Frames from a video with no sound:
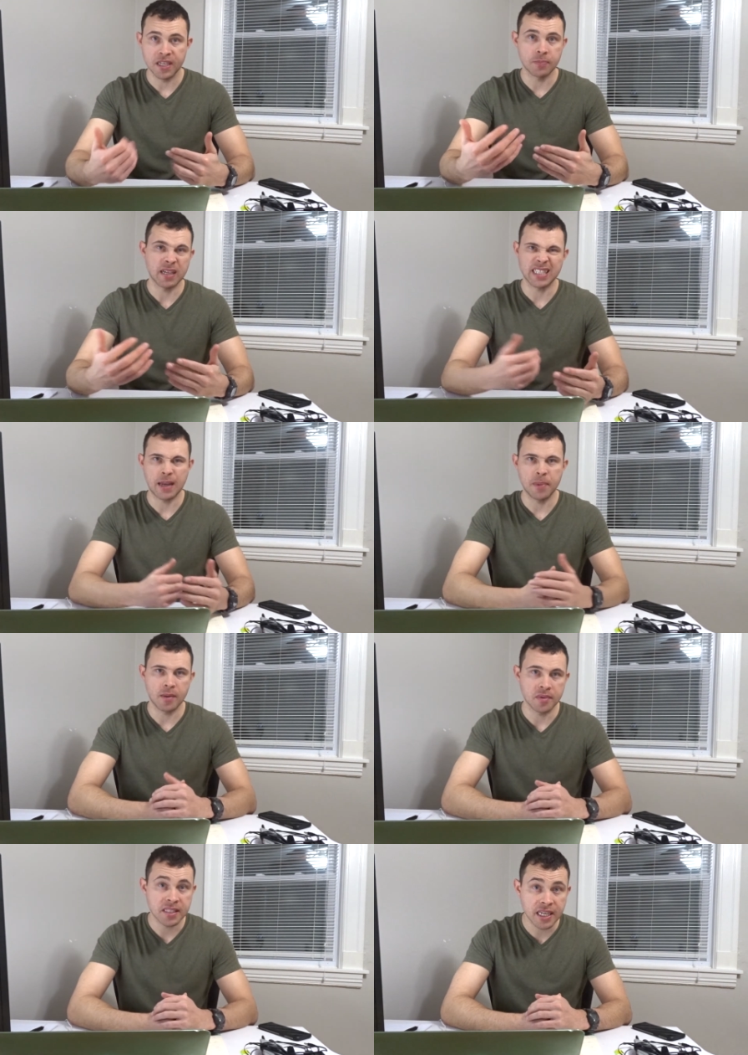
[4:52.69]
It's best to have
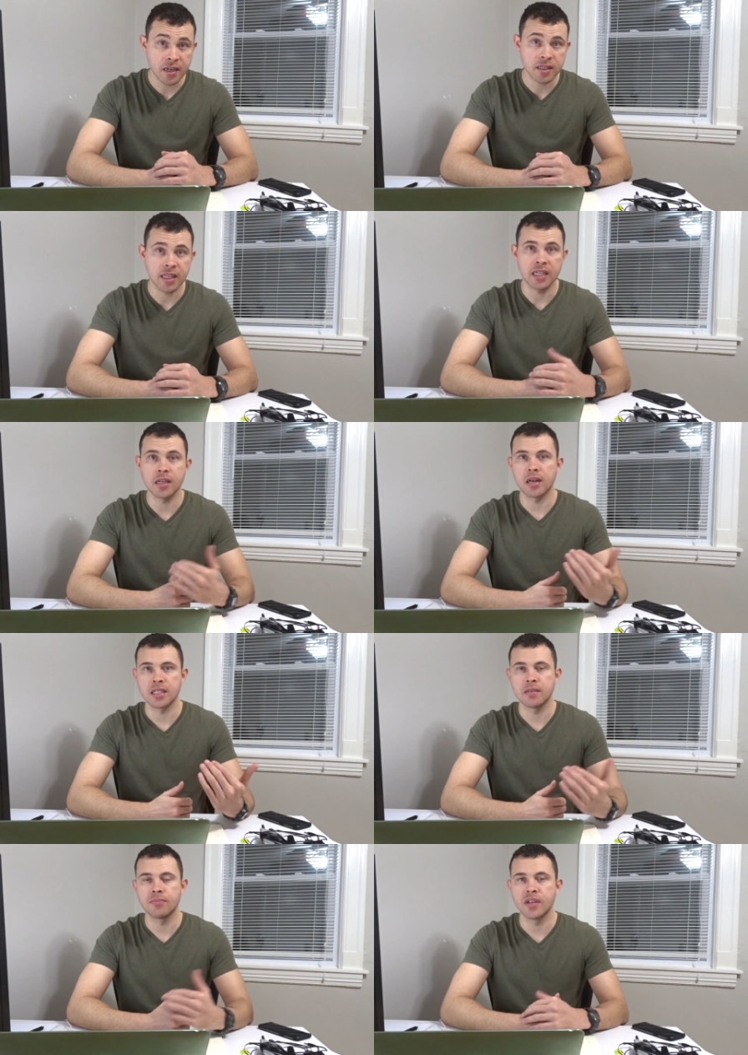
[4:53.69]
minimum standards that I
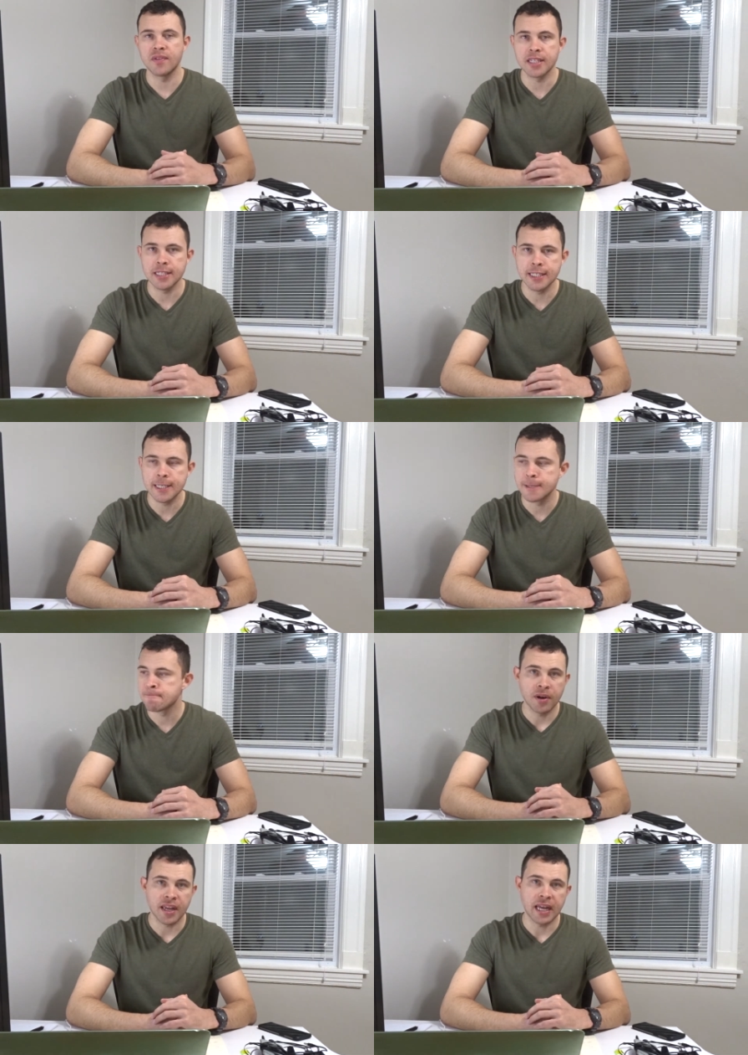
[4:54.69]
talked in previously,
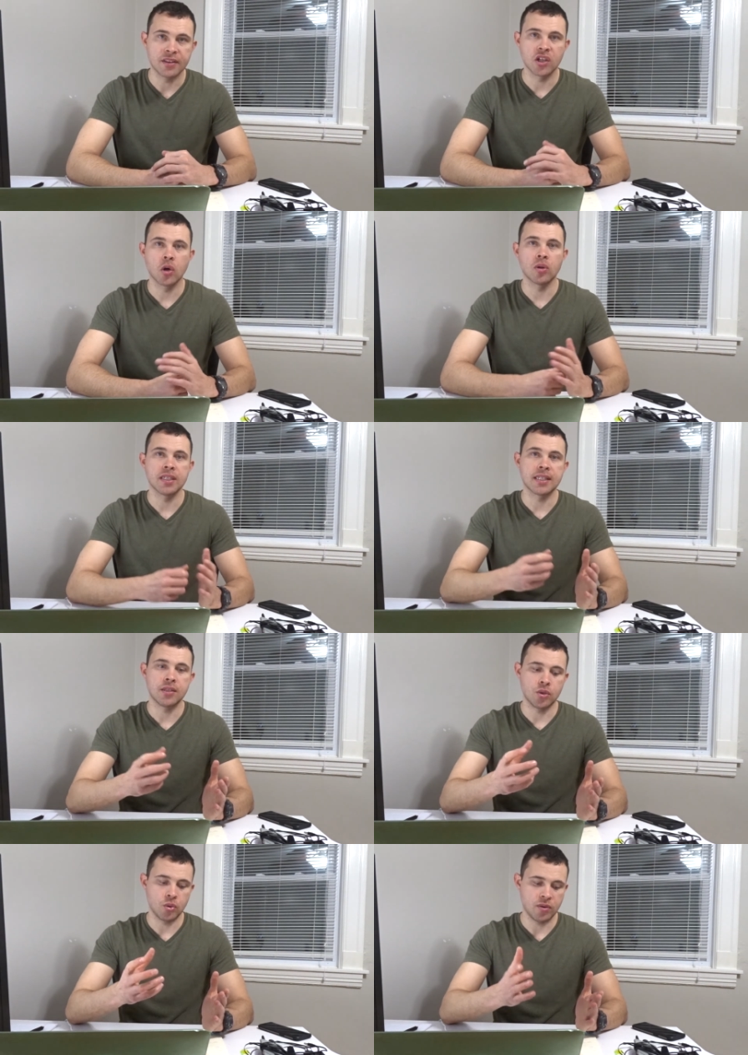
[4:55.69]
but again, the goal is
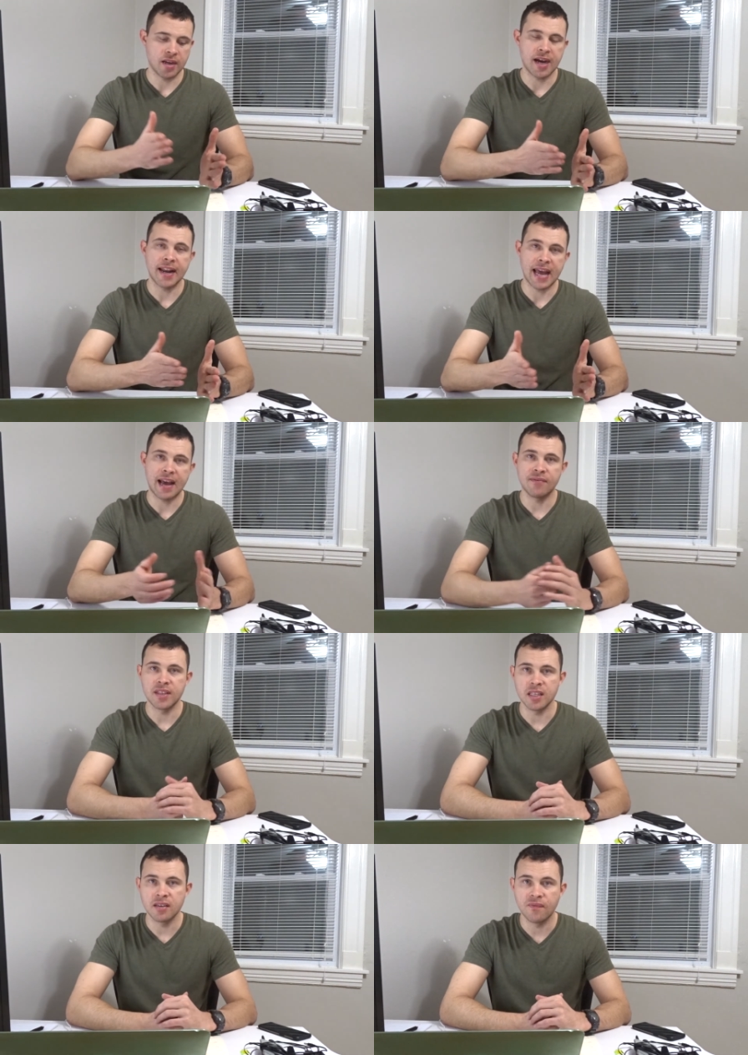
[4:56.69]
to not have
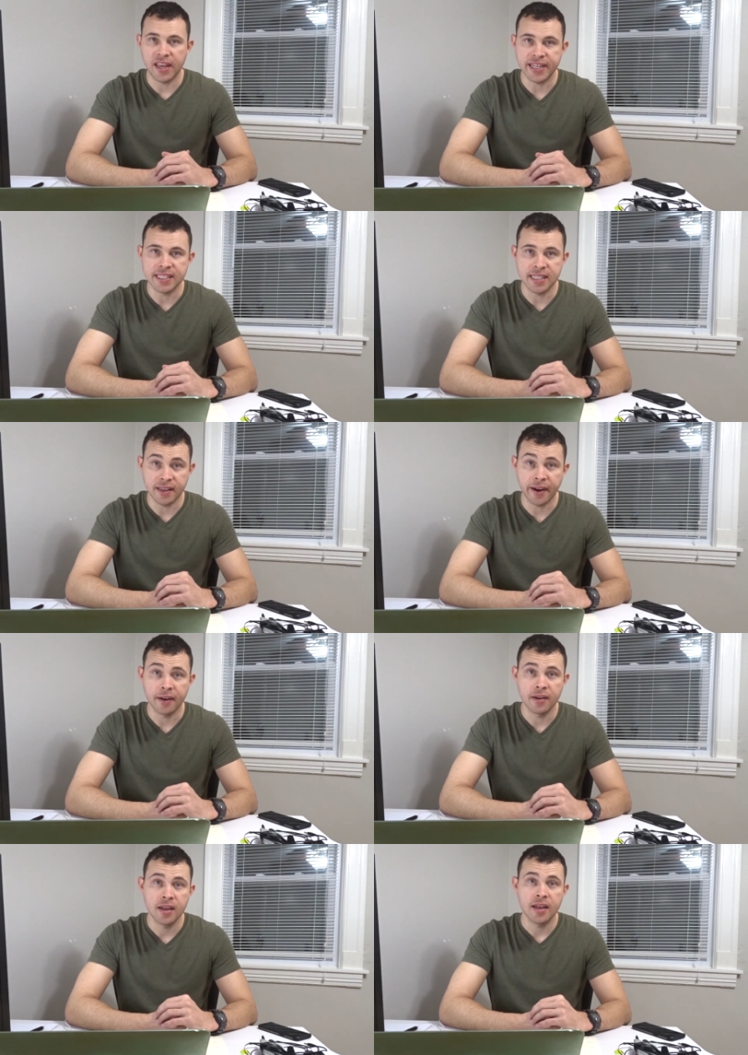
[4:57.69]
the vacancy
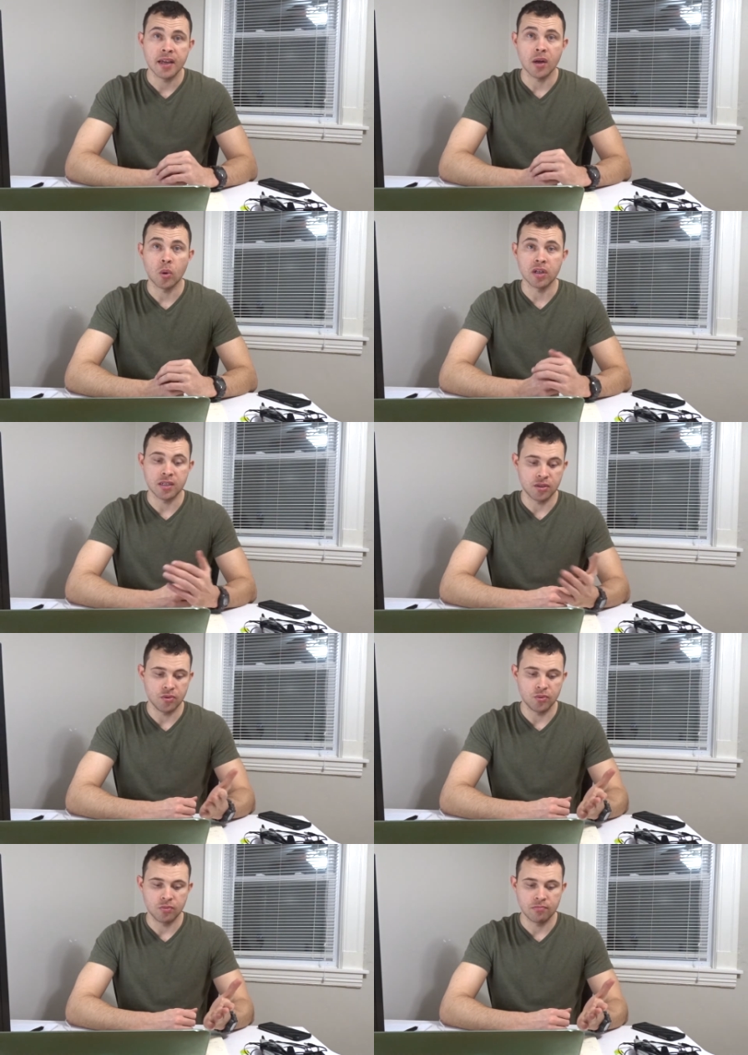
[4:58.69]
there in order
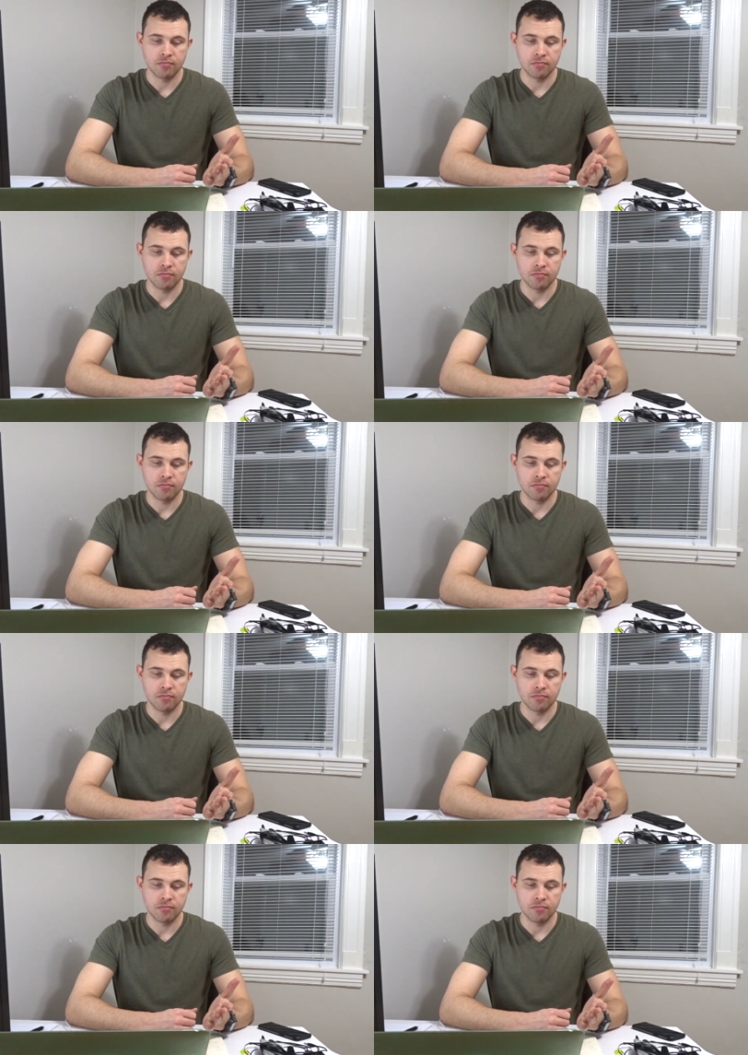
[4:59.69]
to